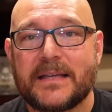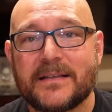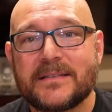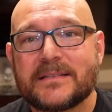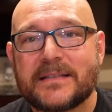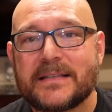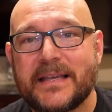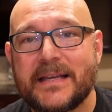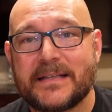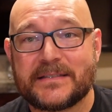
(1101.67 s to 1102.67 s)
does
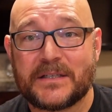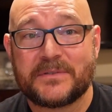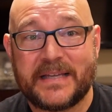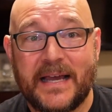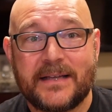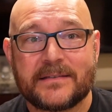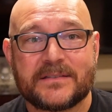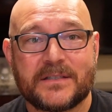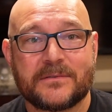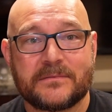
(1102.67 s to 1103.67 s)
contain its own DAC,
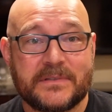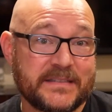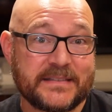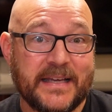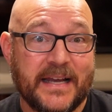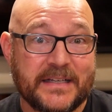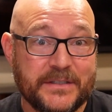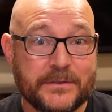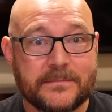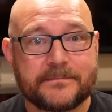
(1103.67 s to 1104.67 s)
so it's a DAC
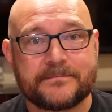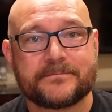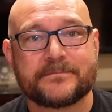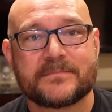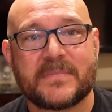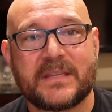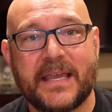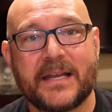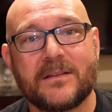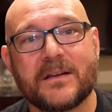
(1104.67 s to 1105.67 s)
too. The
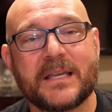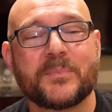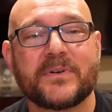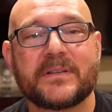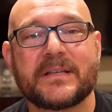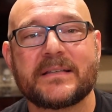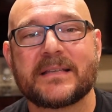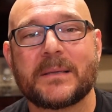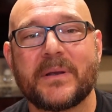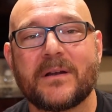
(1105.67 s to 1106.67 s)
analog input is
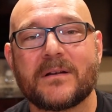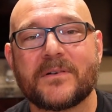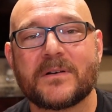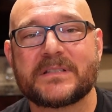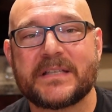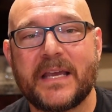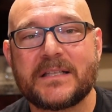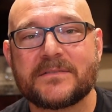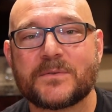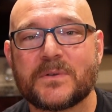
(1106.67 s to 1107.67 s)
a pair of
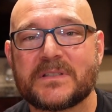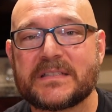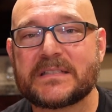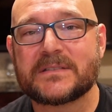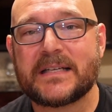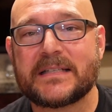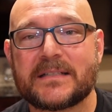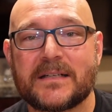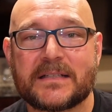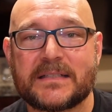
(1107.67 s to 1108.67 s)
RCAs for single-ended
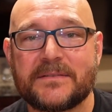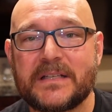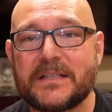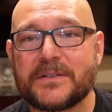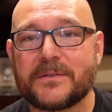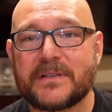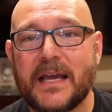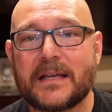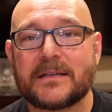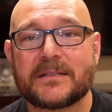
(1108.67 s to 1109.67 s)
connectivity to your
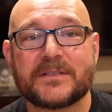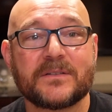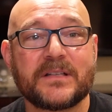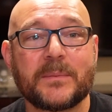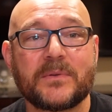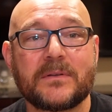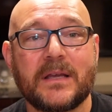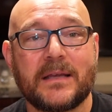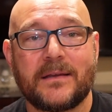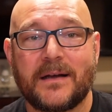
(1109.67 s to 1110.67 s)
DAC, a turntable,
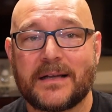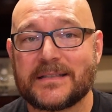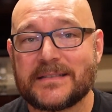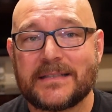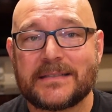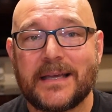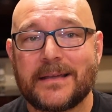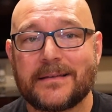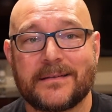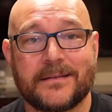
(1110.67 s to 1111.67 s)
a cassette
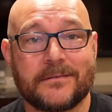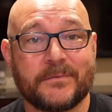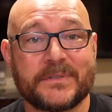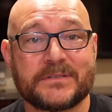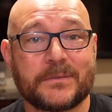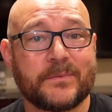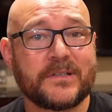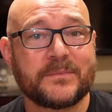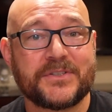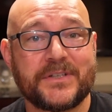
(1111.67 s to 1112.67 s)
deck, a
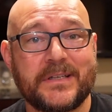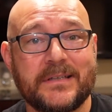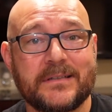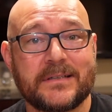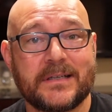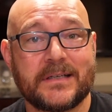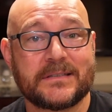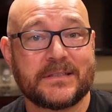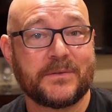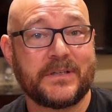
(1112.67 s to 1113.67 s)
reel-to-reel machine, a
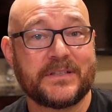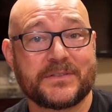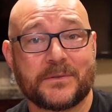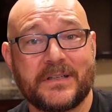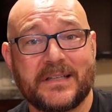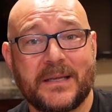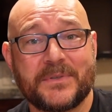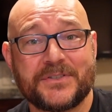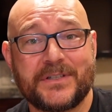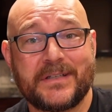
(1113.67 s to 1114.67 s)
Tony's Storytime
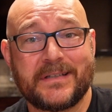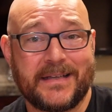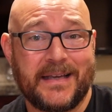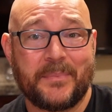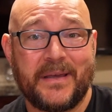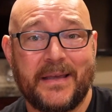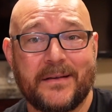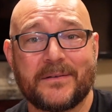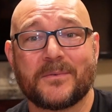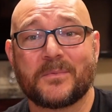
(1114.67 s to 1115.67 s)
machine, an
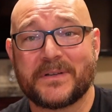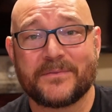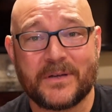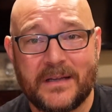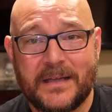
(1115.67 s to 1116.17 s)
iPad, or whatever.